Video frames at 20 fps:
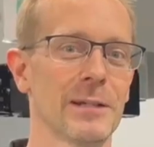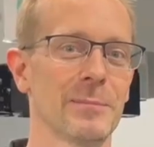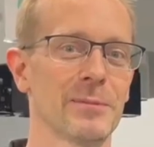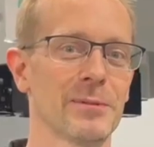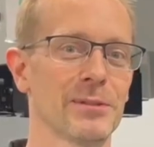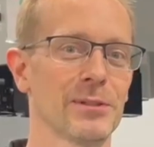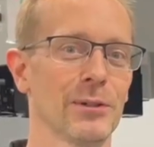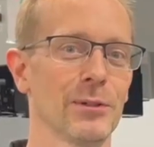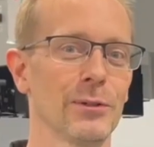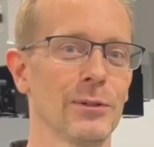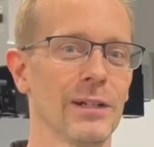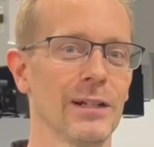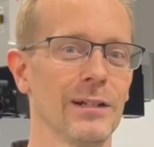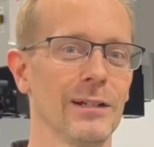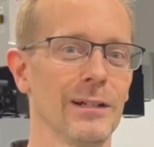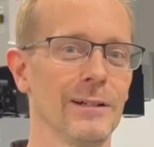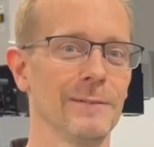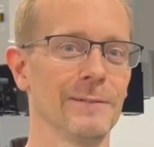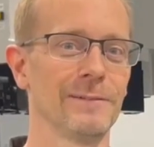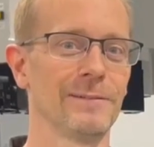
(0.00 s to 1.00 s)
episode
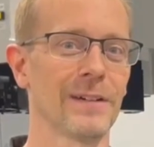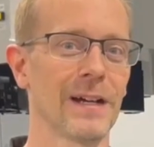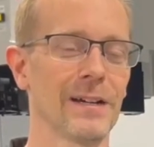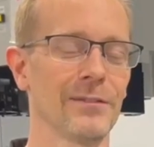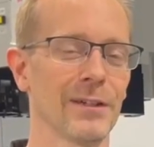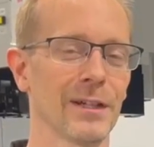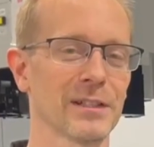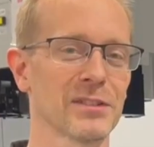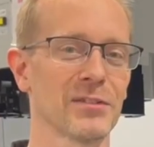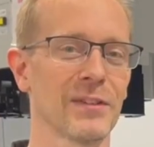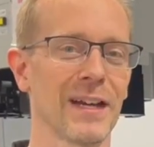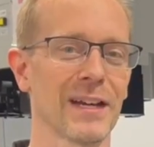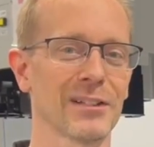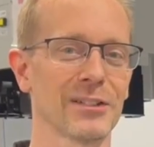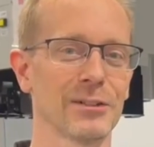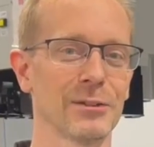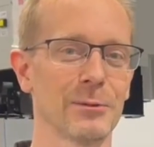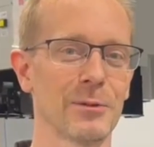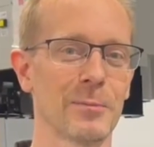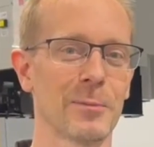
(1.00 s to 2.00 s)
of 5X
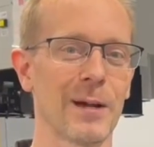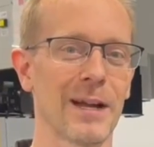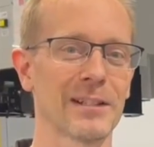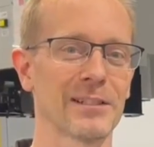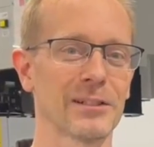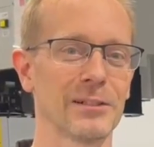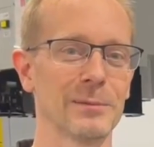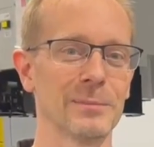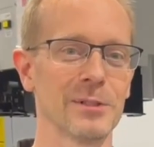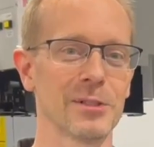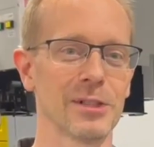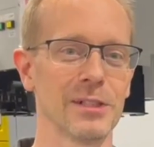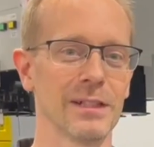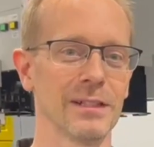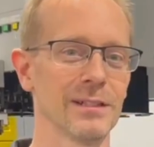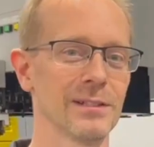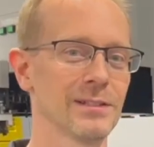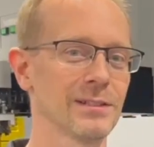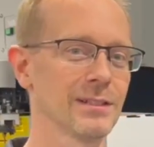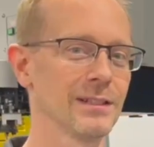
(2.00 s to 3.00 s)
Factor with Practical
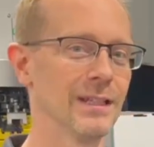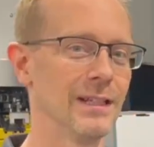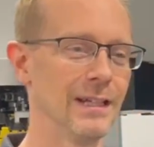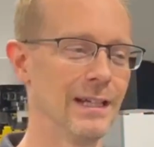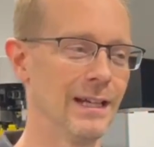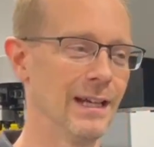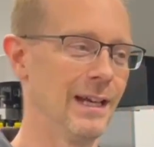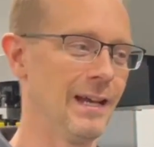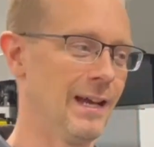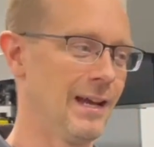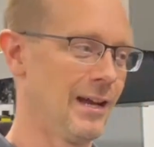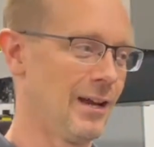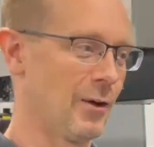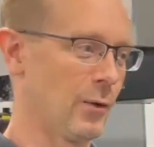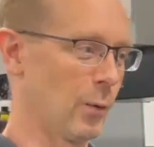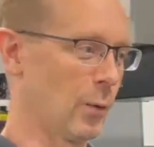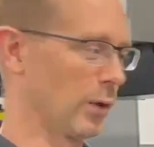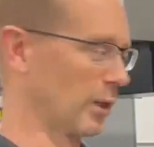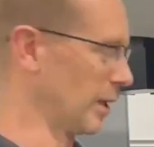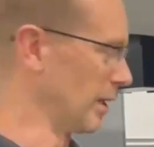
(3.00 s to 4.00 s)
Machinists.
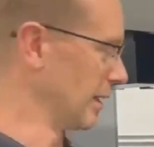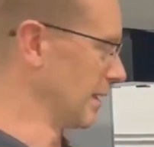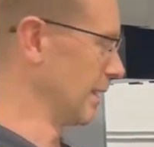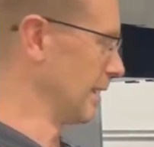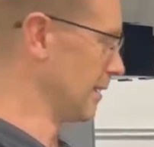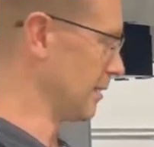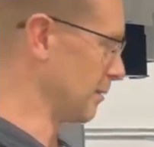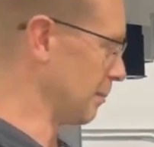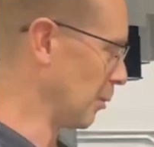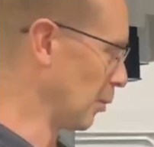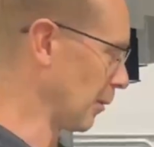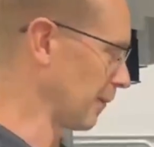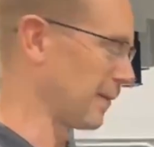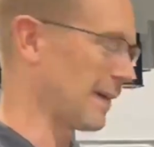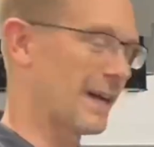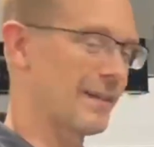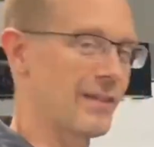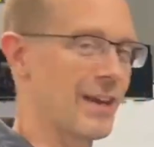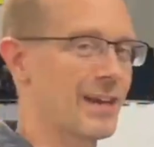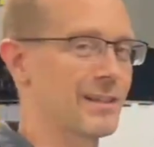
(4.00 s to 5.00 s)
We're going to get into more
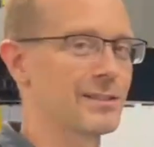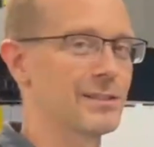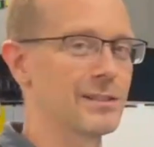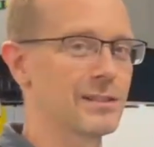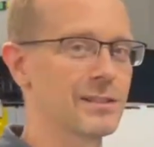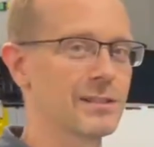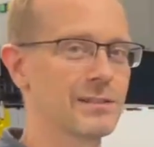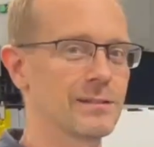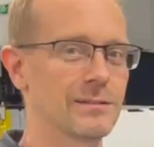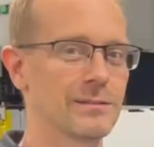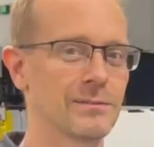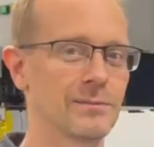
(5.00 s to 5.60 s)
5-axis.